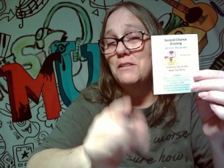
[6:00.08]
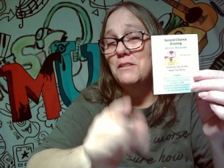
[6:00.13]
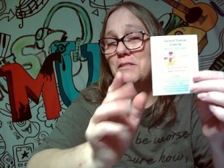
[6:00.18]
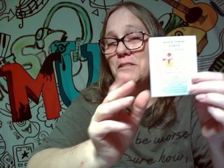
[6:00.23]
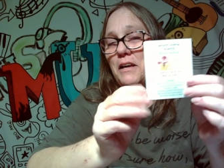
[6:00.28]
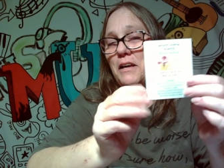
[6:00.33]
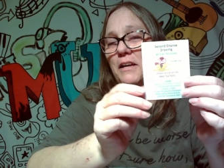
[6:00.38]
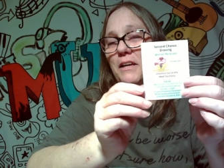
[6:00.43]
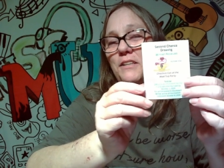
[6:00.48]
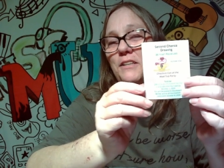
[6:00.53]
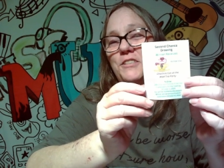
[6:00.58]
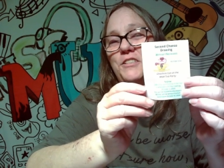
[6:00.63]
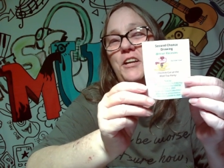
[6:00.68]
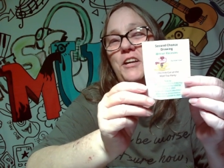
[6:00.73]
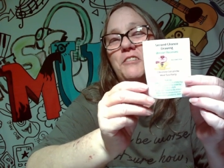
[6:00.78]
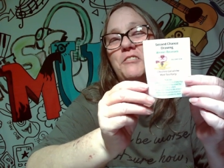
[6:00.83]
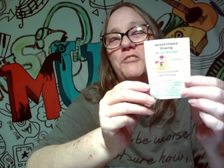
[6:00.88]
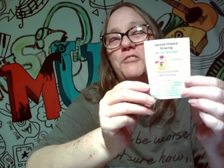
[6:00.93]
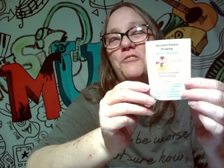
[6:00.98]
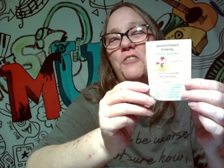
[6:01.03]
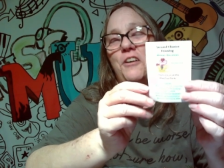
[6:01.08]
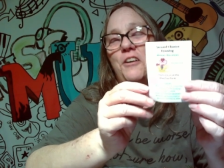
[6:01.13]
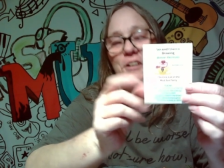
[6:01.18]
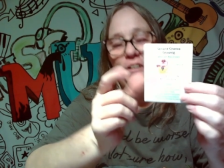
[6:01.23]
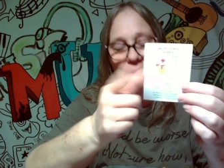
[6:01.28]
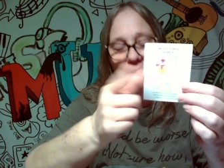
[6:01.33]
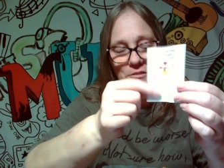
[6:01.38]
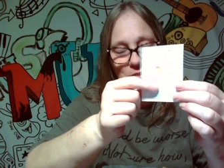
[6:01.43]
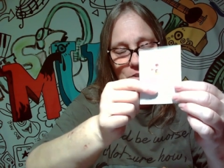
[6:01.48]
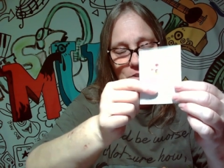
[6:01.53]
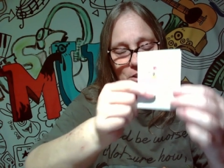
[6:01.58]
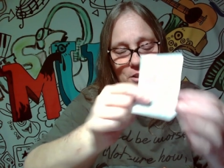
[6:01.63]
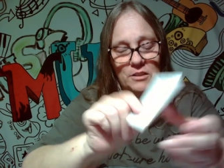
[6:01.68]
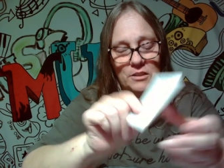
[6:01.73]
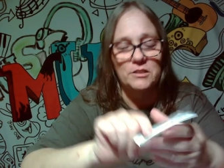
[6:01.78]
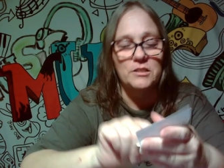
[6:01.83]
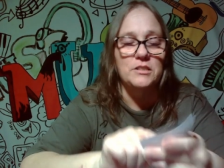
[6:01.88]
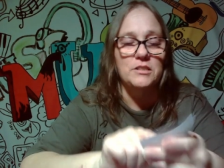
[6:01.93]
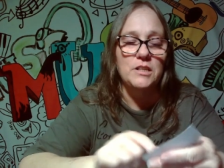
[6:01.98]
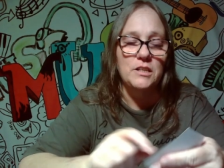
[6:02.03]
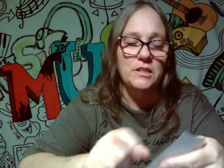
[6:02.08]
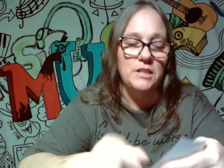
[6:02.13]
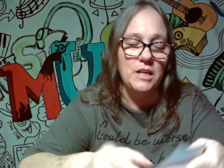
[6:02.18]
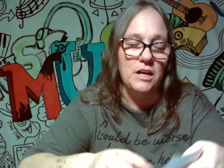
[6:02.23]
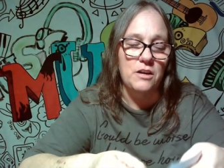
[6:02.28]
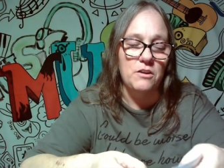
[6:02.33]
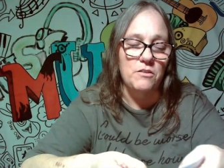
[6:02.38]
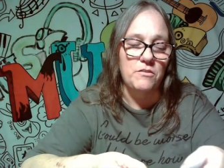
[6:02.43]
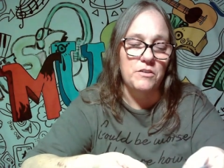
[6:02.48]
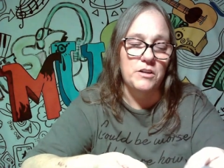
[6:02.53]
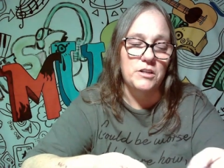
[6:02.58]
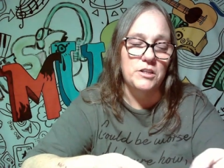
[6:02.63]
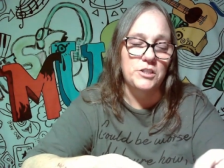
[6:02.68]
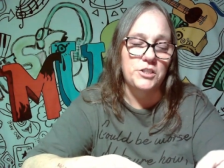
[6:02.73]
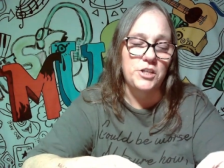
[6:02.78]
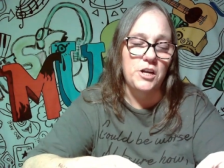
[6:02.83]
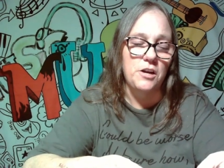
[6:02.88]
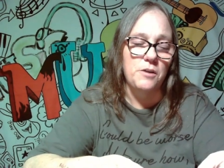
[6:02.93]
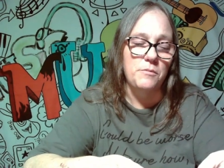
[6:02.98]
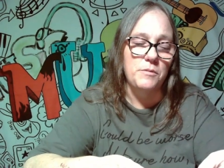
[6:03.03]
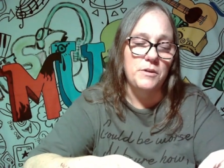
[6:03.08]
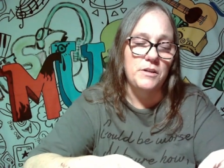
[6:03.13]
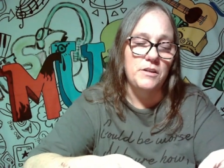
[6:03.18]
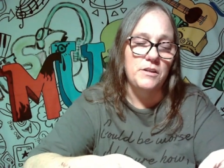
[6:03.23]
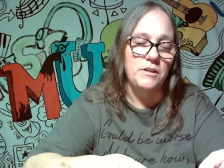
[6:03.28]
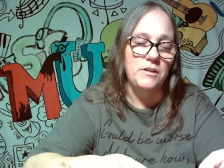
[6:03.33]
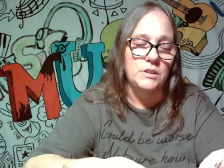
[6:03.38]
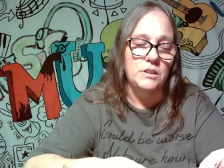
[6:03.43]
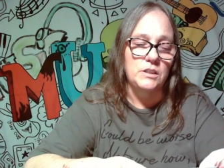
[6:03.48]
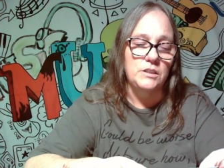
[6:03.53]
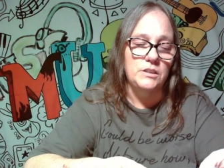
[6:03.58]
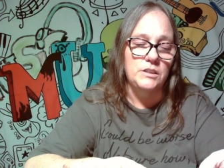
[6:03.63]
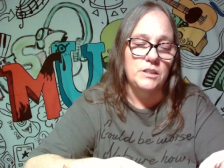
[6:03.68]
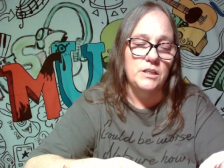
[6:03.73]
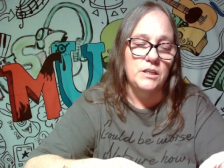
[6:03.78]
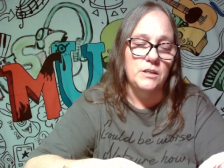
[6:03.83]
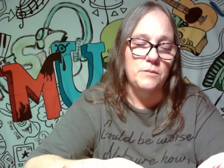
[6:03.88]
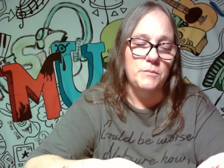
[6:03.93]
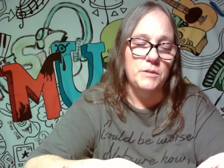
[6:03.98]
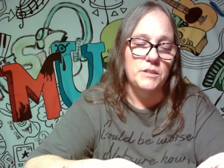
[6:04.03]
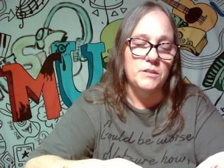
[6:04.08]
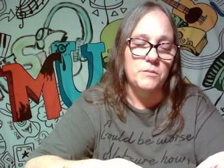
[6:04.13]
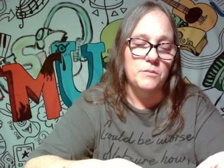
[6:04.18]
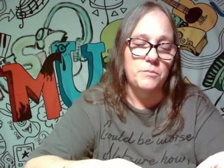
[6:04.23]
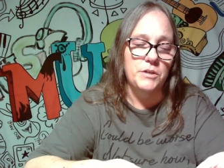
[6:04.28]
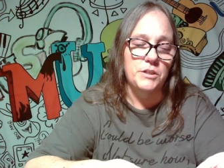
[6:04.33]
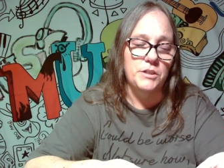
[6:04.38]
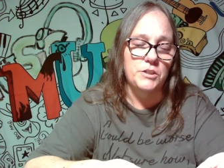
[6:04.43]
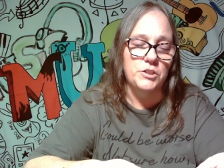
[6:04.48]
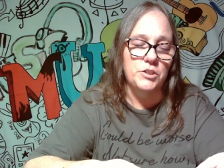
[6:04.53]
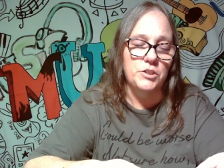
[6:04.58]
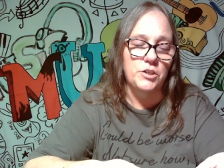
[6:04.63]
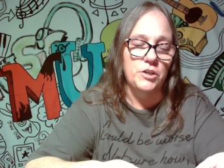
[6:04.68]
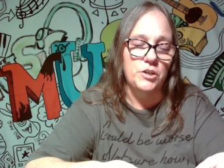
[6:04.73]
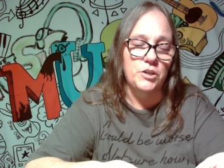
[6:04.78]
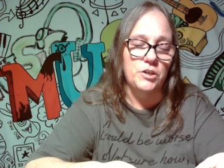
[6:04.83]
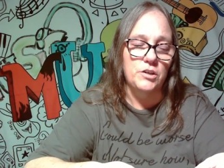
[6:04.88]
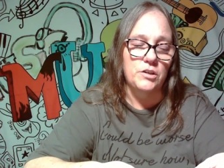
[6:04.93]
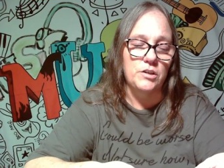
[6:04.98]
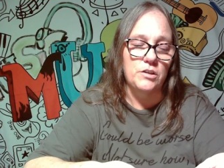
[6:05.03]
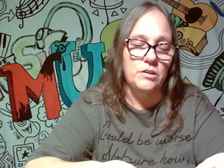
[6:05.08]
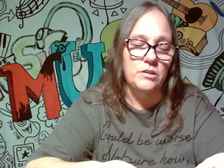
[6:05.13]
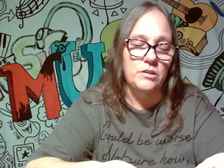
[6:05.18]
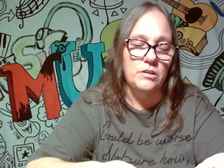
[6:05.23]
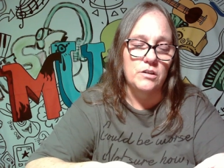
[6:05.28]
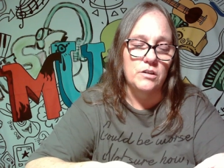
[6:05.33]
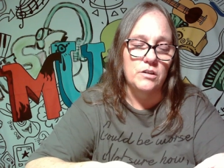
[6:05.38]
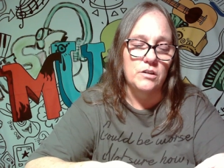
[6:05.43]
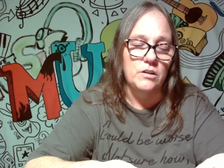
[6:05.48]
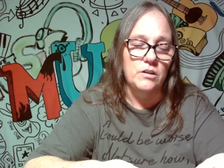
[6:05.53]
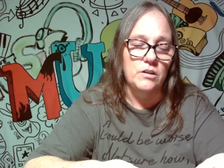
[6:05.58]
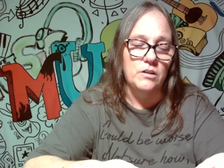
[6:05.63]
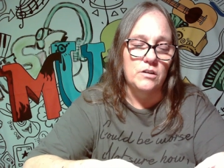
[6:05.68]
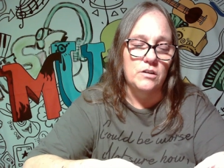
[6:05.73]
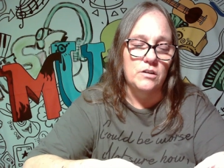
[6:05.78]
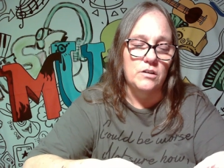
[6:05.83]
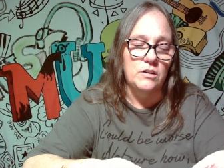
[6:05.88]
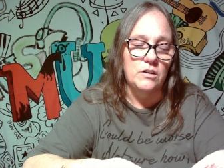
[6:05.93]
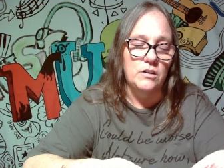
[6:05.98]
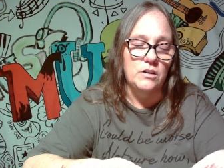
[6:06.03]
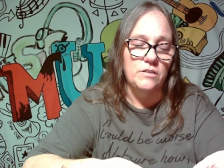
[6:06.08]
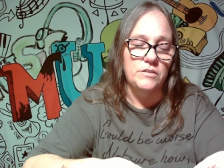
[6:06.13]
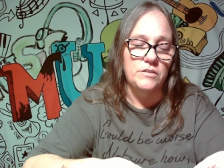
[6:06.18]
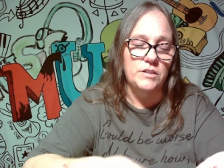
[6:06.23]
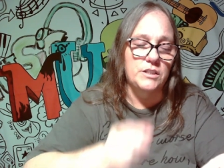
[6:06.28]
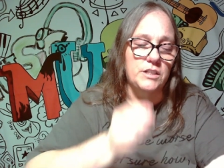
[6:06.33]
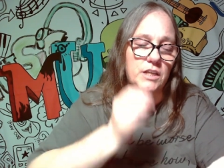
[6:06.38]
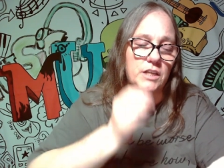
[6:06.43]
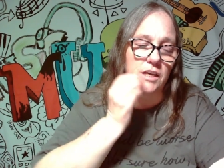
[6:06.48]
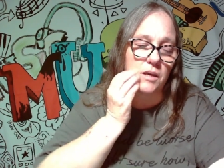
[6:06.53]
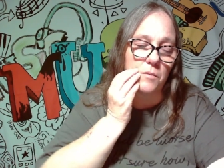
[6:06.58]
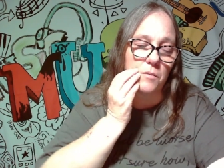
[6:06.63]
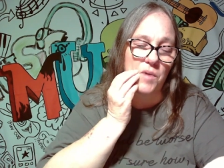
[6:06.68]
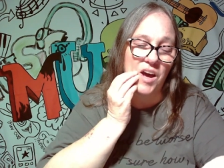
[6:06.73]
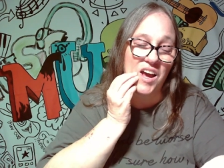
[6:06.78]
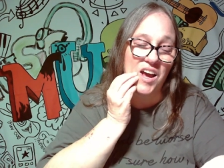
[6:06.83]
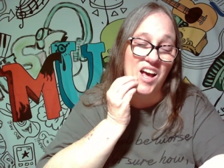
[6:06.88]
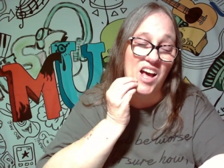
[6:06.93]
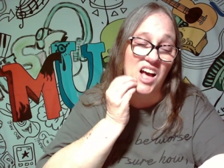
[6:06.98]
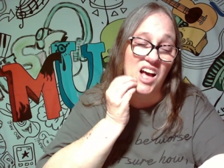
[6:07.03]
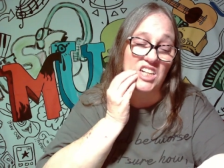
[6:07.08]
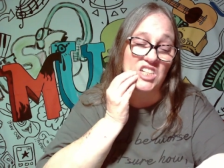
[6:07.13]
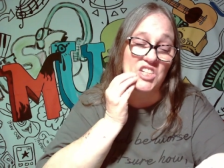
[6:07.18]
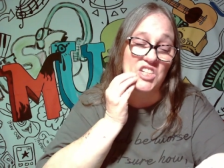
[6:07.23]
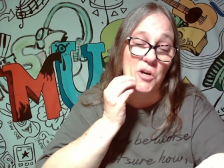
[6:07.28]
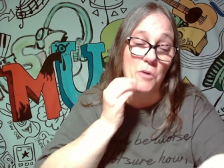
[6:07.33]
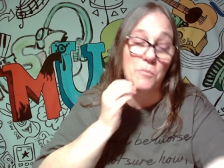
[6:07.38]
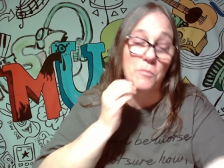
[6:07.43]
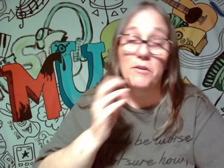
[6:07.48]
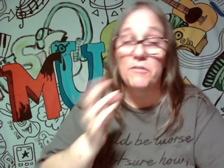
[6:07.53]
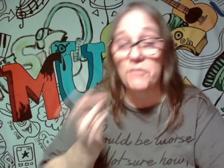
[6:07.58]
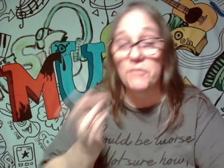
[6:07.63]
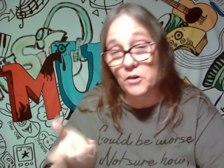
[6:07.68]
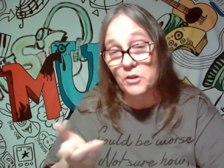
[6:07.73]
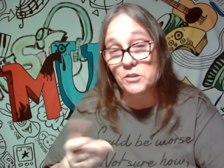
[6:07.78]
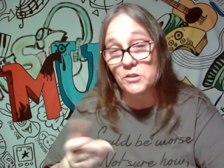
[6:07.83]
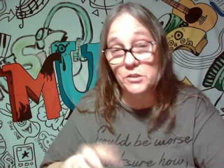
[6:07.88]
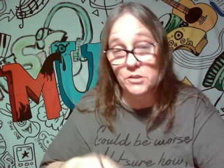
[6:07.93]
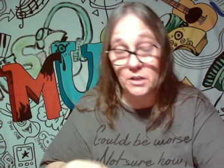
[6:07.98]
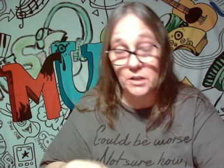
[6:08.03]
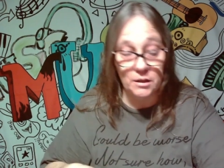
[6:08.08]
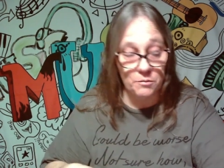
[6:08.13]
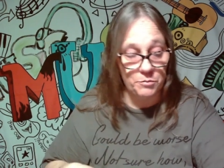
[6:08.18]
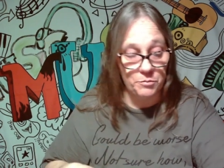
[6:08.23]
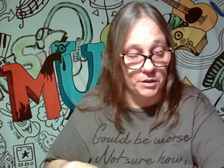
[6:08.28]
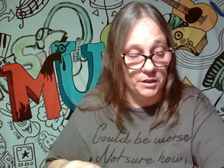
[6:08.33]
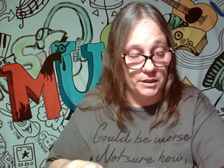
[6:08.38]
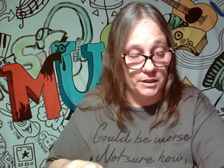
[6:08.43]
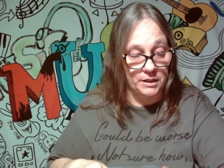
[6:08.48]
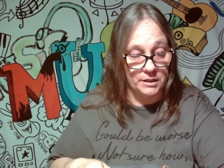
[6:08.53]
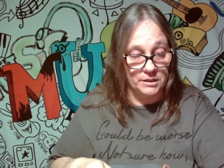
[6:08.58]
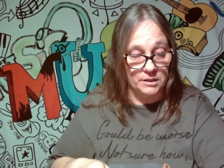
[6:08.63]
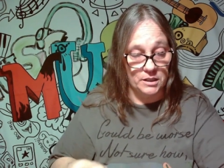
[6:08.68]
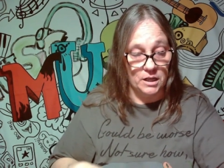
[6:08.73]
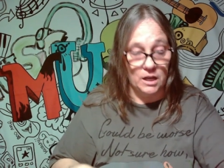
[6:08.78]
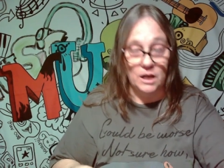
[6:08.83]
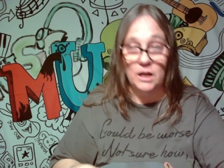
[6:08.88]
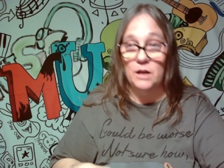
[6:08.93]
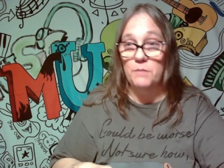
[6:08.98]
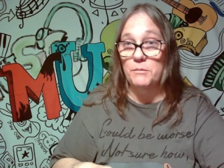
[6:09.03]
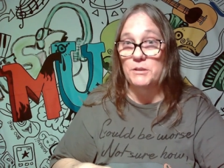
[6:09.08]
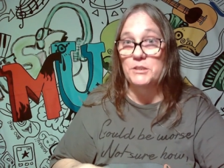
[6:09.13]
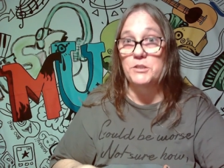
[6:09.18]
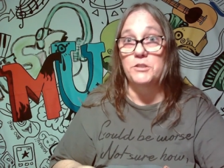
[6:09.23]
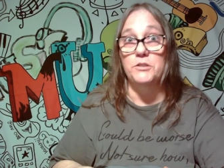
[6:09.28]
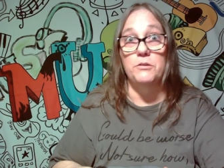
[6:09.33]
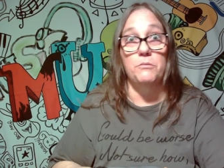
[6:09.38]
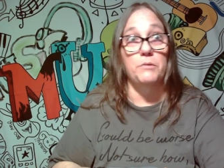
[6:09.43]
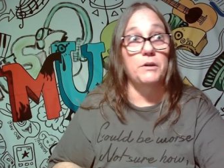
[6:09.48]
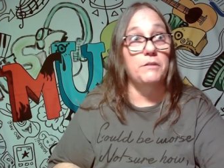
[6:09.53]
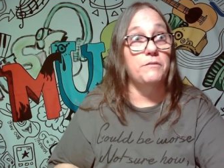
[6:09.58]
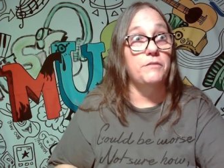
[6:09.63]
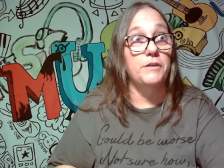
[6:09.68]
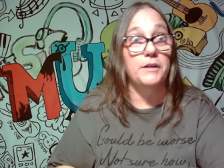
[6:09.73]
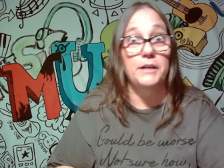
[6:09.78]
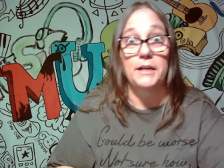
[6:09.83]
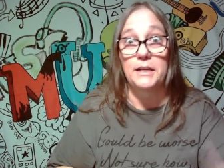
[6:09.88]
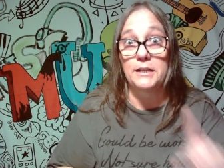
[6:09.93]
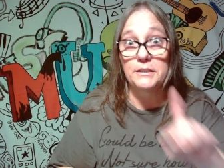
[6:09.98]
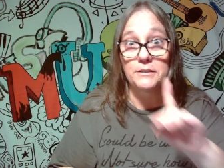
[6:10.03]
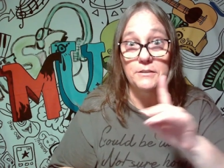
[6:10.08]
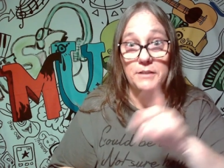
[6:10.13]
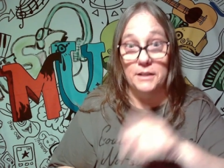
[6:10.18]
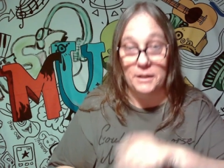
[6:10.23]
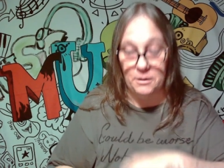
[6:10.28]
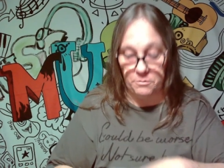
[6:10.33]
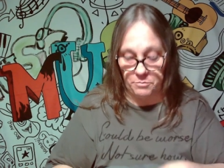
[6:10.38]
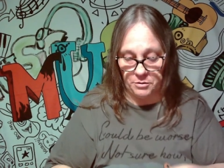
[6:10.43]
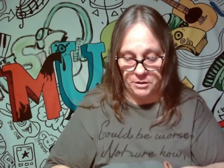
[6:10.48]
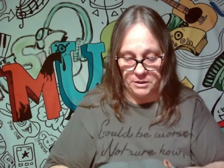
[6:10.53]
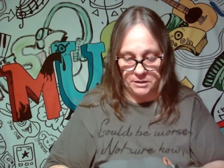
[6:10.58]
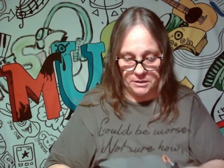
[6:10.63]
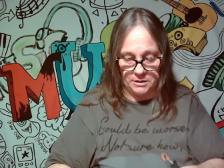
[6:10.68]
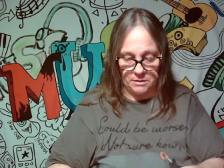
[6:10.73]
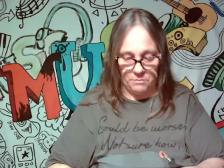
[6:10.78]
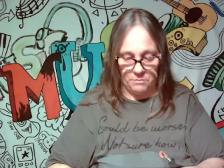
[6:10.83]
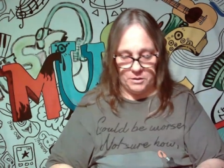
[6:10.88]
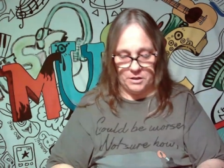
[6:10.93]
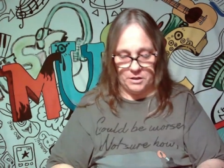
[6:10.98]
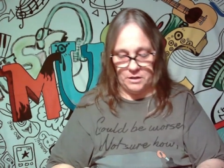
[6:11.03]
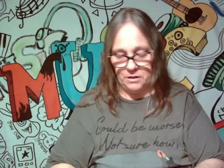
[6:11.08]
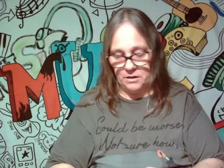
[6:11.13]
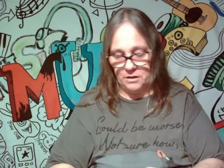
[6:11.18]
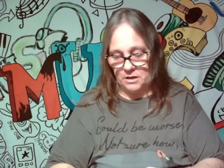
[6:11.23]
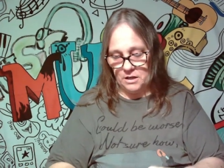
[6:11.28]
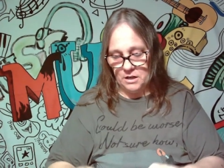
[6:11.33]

second chance drawing. So I have to send that over to Jeremy. D M us a picture of the ticket by October first. So I got plenty of time. I just don't want to forget, so I got to put it somewhere.